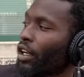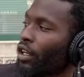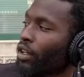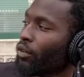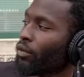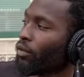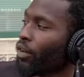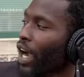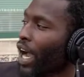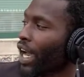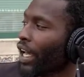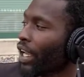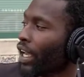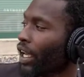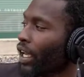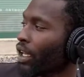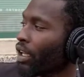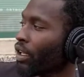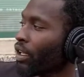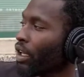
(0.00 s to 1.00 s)

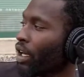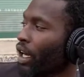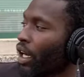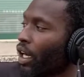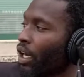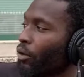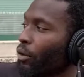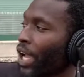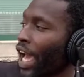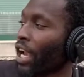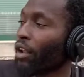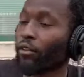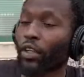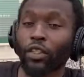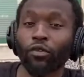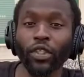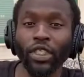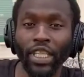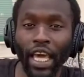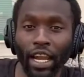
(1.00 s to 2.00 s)
Friday. We got
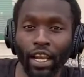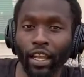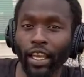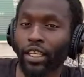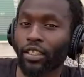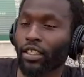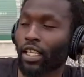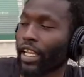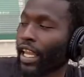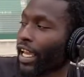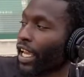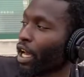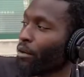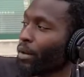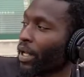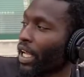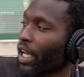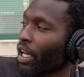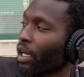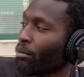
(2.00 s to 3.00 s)
events for Saturday and Sunday
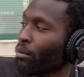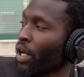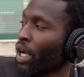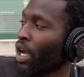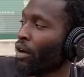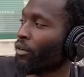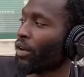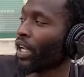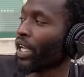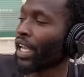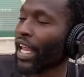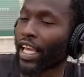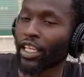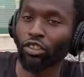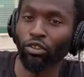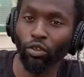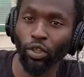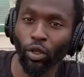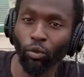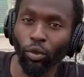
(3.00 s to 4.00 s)
coming up for the
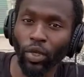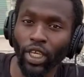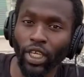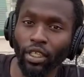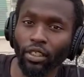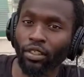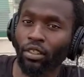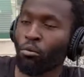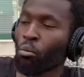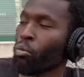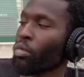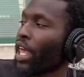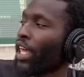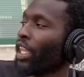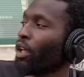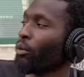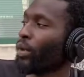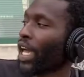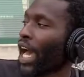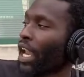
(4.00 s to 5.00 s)
next 3 weeks.
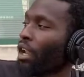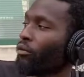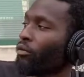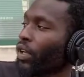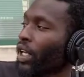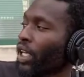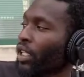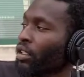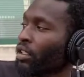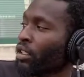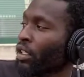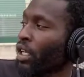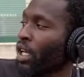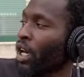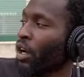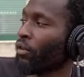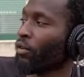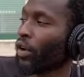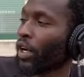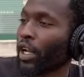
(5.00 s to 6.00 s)
And then we got events
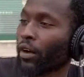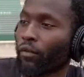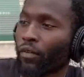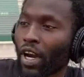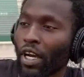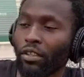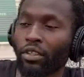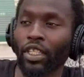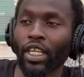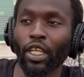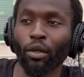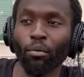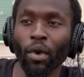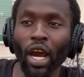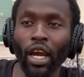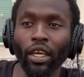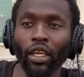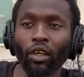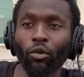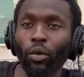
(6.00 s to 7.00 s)
for the First City
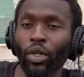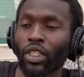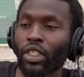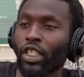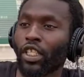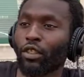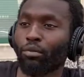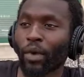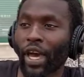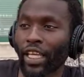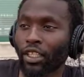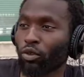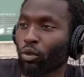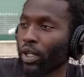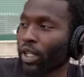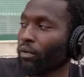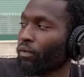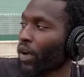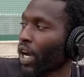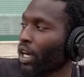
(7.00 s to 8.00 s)
Market, which is May
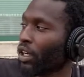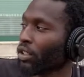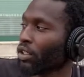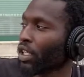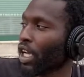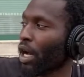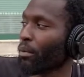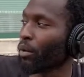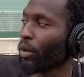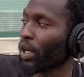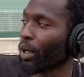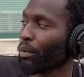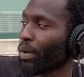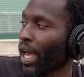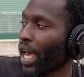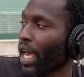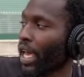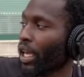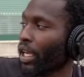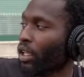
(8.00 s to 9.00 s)
21st, up on the
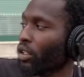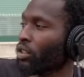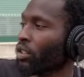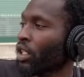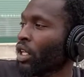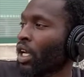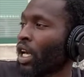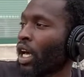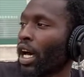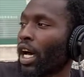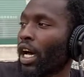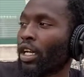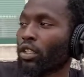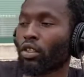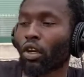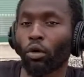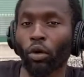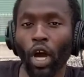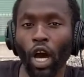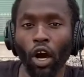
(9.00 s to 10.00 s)
page.
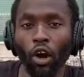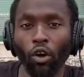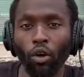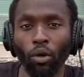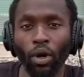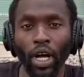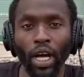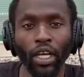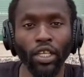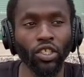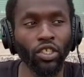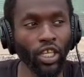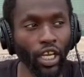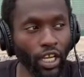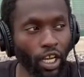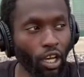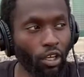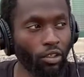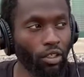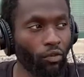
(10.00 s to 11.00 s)
So go
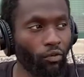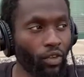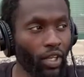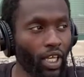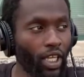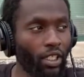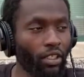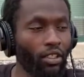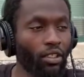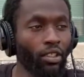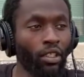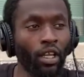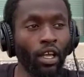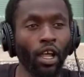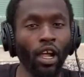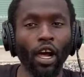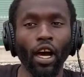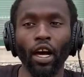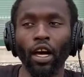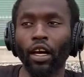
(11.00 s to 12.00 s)
share those events,
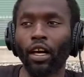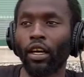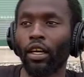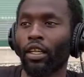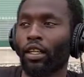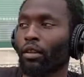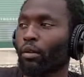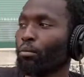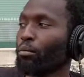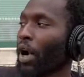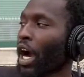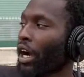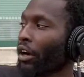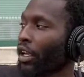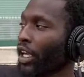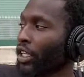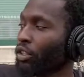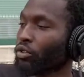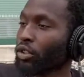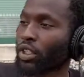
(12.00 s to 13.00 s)

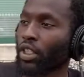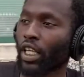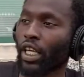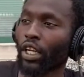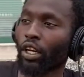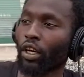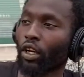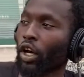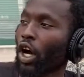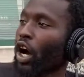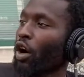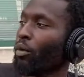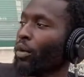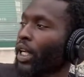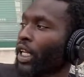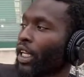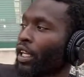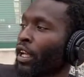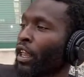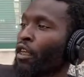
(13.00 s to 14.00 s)
mark interested or
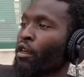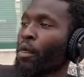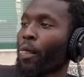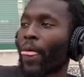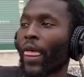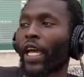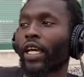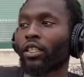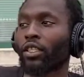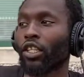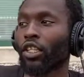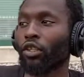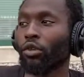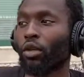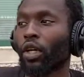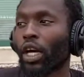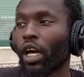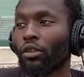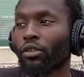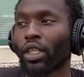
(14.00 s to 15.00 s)
going, and continue
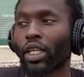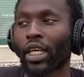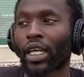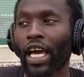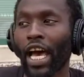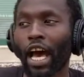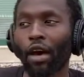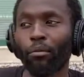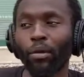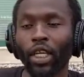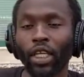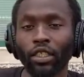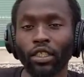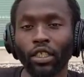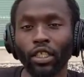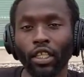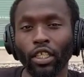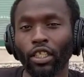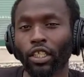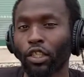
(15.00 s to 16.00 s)
to go to the comments
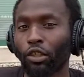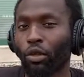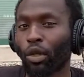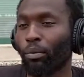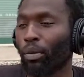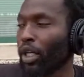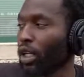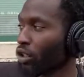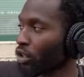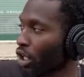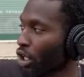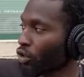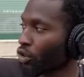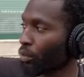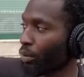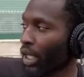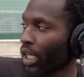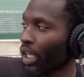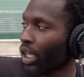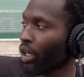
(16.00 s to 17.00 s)
and continue to be on
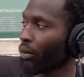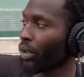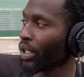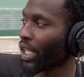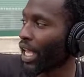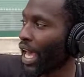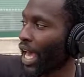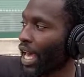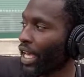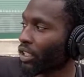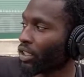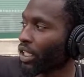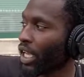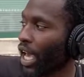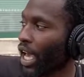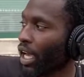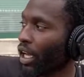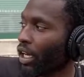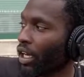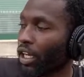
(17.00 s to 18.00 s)
social media with the
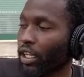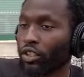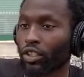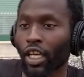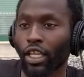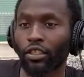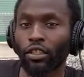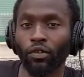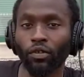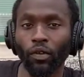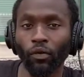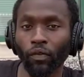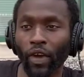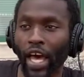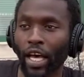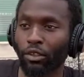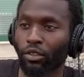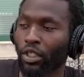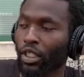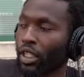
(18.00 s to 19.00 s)
hashtag Justice for
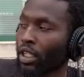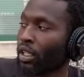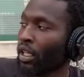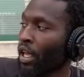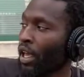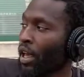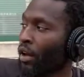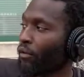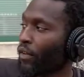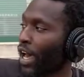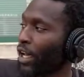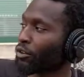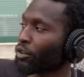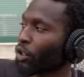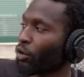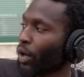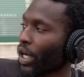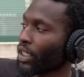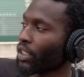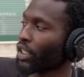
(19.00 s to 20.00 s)
Faustin,
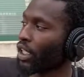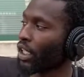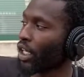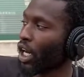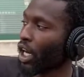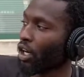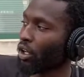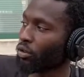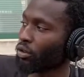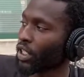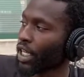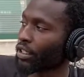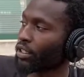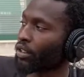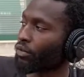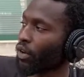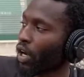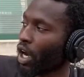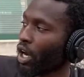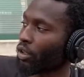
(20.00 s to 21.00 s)
Faustin Guetigo,
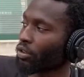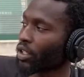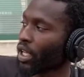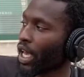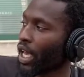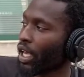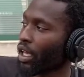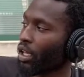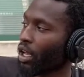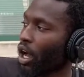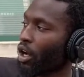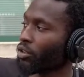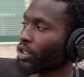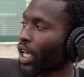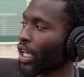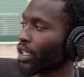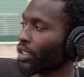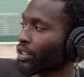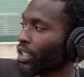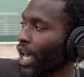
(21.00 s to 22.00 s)
Justice for
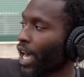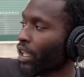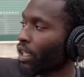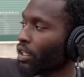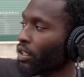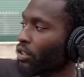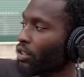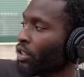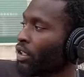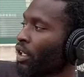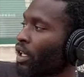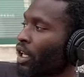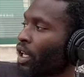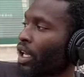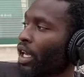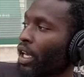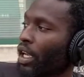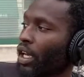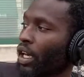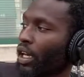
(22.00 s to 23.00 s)
Jose Gonzalez.
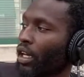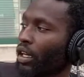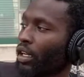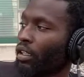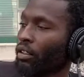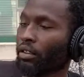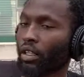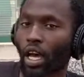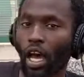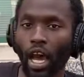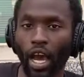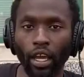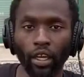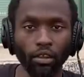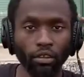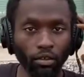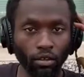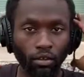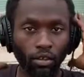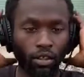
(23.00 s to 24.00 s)
And all right,
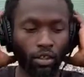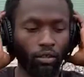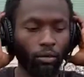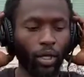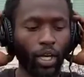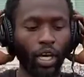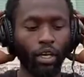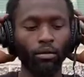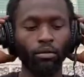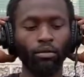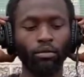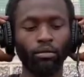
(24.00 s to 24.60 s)
we out.